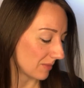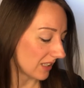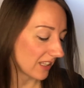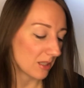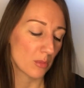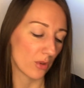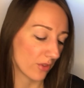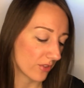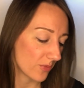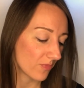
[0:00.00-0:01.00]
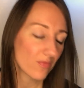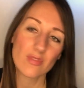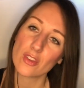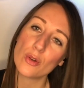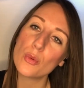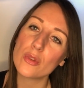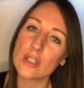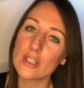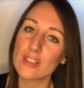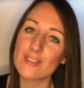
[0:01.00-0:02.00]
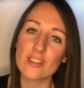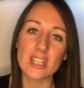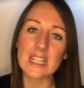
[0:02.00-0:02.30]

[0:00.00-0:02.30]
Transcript: I like moths, they're always looking for the